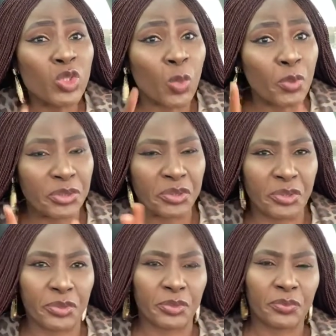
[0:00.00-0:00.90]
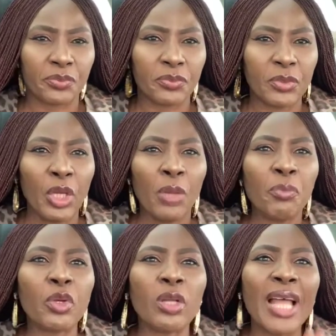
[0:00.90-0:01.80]
supposed to do.
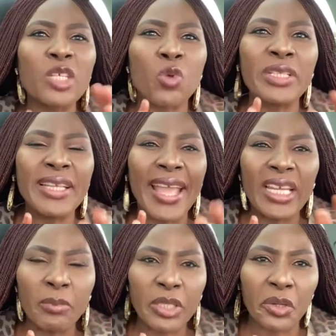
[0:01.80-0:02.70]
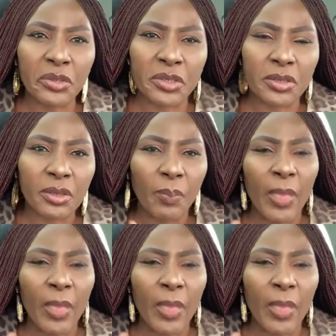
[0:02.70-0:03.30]
Because that's what the enemy does.